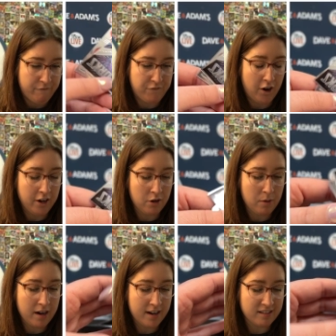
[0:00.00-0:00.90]

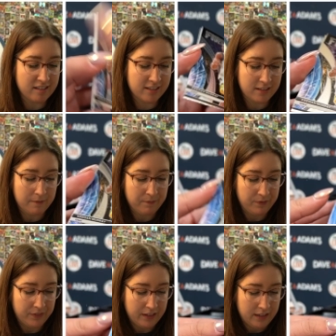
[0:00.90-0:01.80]
Fireworks?
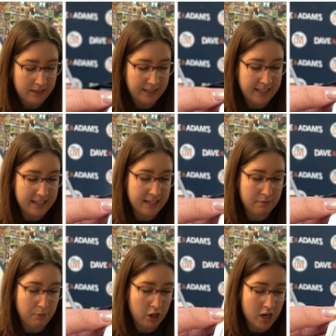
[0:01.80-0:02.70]
Keegan
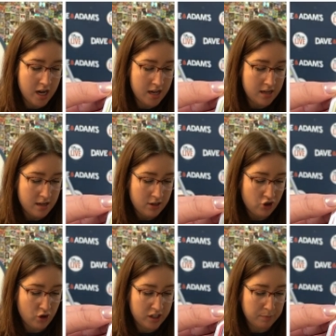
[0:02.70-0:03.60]
Murray?
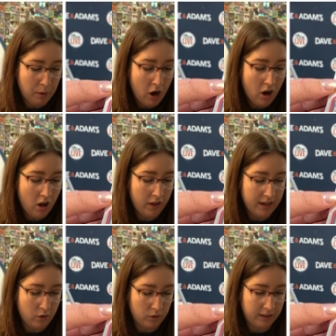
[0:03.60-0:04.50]
Chris Paul
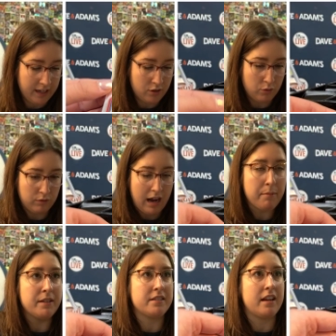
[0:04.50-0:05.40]
and Orlando
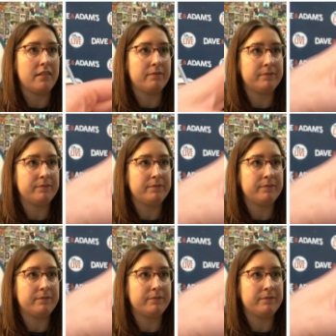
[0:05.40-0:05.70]
Robinson.